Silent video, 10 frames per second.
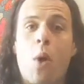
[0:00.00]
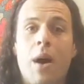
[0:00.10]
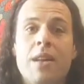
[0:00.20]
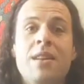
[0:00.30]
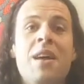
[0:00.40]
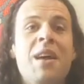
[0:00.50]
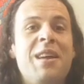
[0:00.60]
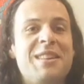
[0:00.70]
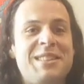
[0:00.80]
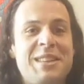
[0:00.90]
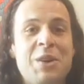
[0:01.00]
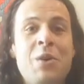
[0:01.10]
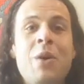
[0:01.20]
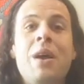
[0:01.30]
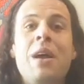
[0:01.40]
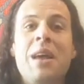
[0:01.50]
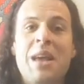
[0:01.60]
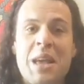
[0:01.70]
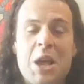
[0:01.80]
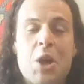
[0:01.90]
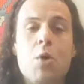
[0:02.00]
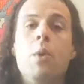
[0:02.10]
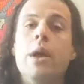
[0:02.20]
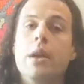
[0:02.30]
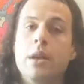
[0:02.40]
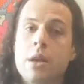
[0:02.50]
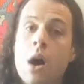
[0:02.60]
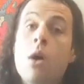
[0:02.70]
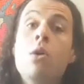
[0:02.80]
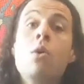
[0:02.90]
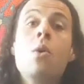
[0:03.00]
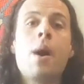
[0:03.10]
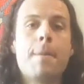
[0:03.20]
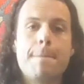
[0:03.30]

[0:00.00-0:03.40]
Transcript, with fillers: One, two, here we go.